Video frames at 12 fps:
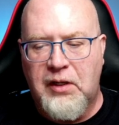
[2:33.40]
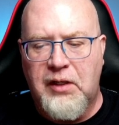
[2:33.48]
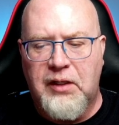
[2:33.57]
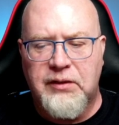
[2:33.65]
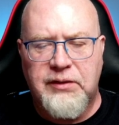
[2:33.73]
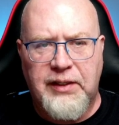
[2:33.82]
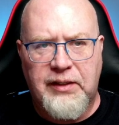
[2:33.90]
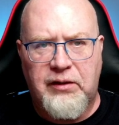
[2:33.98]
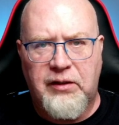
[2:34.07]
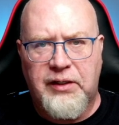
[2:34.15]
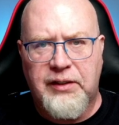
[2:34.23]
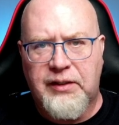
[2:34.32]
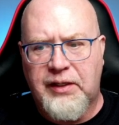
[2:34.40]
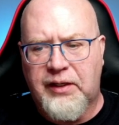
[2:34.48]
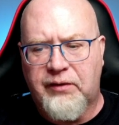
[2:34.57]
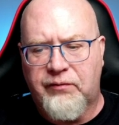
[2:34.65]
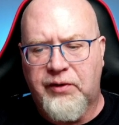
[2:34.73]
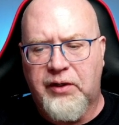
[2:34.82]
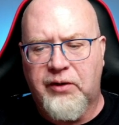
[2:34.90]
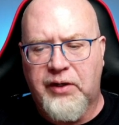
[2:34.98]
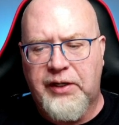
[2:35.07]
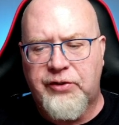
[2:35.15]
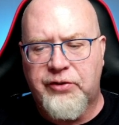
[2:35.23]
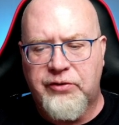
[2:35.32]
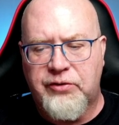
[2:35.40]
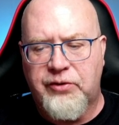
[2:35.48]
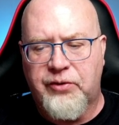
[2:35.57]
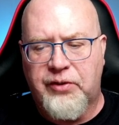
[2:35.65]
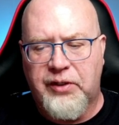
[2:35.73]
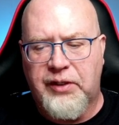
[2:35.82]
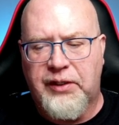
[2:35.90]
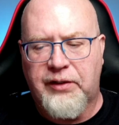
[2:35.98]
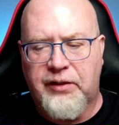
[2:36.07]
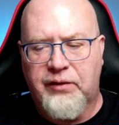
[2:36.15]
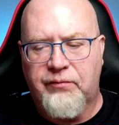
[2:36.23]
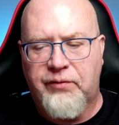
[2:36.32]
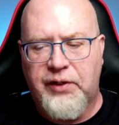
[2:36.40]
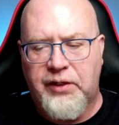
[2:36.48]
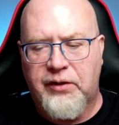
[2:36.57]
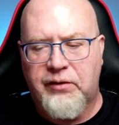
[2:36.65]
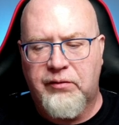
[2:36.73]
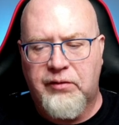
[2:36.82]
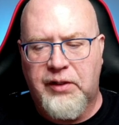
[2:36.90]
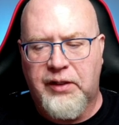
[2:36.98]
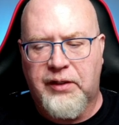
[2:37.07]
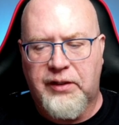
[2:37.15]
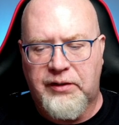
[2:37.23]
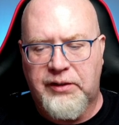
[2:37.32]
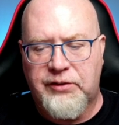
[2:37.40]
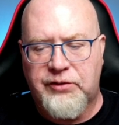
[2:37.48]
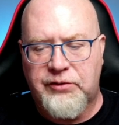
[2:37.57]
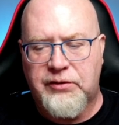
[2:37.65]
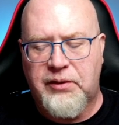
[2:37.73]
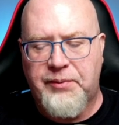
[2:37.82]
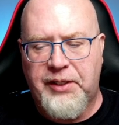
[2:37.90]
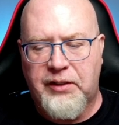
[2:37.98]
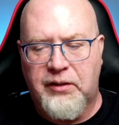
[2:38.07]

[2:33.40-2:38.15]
Let's take a look at the configurations you can configure, the conditions, I mean.